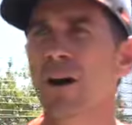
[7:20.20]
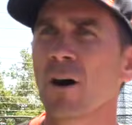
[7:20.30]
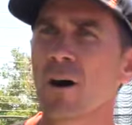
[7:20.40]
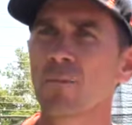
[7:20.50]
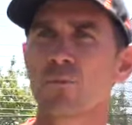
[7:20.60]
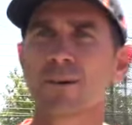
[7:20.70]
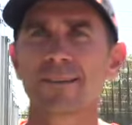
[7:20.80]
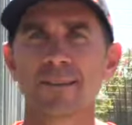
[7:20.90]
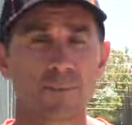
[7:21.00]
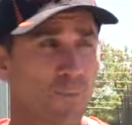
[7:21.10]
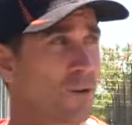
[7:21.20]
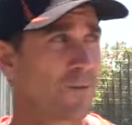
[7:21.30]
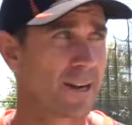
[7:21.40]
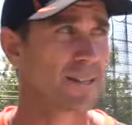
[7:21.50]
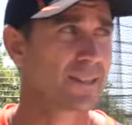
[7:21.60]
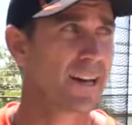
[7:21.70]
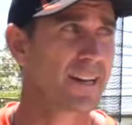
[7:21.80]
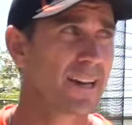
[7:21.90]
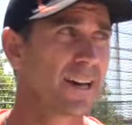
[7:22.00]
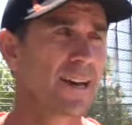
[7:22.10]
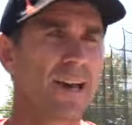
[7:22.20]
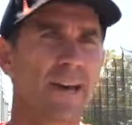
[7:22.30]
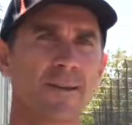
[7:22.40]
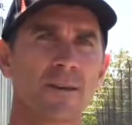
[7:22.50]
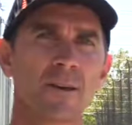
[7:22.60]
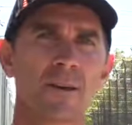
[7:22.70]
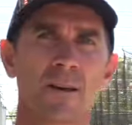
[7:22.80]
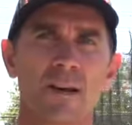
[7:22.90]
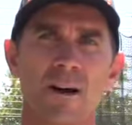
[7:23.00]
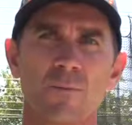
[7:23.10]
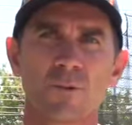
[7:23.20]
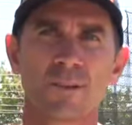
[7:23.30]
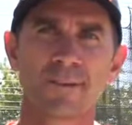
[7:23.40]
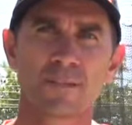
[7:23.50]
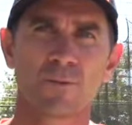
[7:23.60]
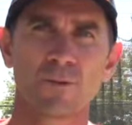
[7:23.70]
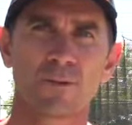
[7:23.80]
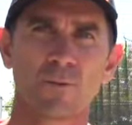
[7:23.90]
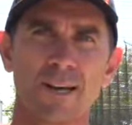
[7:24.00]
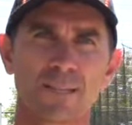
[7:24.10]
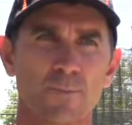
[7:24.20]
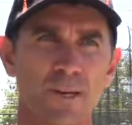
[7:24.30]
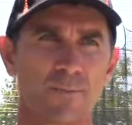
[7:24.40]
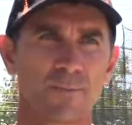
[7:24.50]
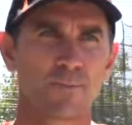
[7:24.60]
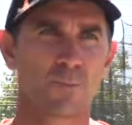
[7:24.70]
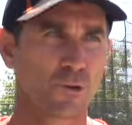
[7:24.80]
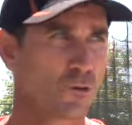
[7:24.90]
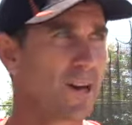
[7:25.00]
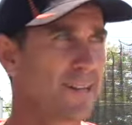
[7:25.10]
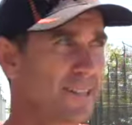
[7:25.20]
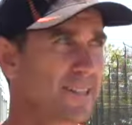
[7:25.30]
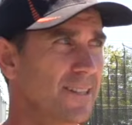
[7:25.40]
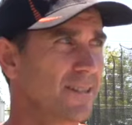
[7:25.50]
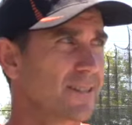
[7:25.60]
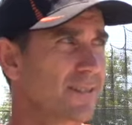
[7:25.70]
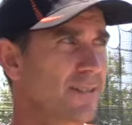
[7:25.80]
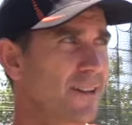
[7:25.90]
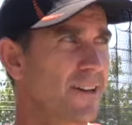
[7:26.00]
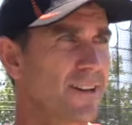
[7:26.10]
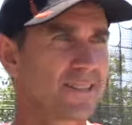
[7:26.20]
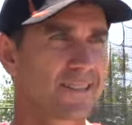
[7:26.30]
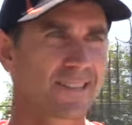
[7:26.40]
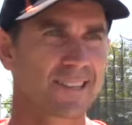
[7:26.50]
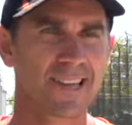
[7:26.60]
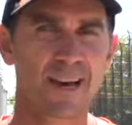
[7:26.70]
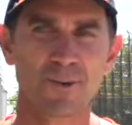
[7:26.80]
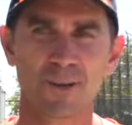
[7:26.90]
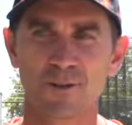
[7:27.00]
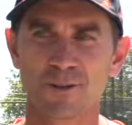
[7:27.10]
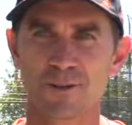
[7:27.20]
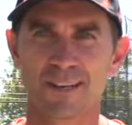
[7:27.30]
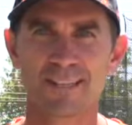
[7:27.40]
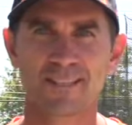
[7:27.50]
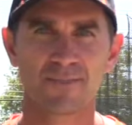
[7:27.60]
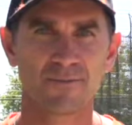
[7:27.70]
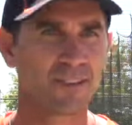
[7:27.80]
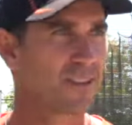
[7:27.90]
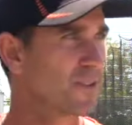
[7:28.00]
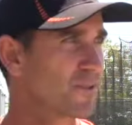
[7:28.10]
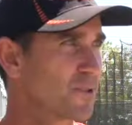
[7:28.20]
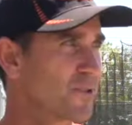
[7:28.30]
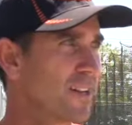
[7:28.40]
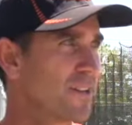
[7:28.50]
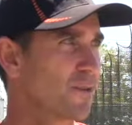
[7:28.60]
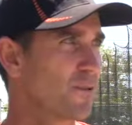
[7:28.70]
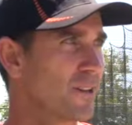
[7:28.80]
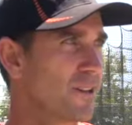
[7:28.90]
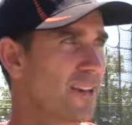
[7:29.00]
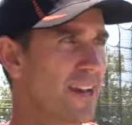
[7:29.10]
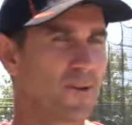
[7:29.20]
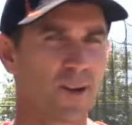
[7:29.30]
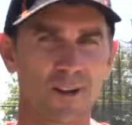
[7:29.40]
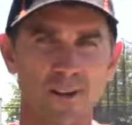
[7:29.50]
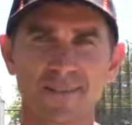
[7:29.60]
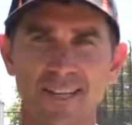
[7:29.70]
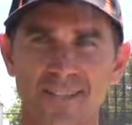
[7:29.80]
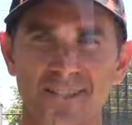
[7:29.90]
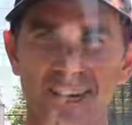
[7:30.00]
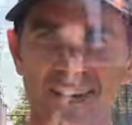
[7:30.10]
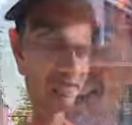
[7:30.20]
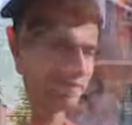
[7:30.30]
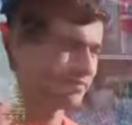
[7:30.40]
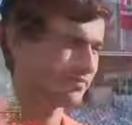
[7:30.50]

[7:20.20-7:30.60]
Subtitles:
I'm really disappointed for Ashton Agar, and I'm really disappointed the way it's been portrayed since. You know, it's coming across like he's the villain of Australian cricket. Anyone who knows Ashton Agar,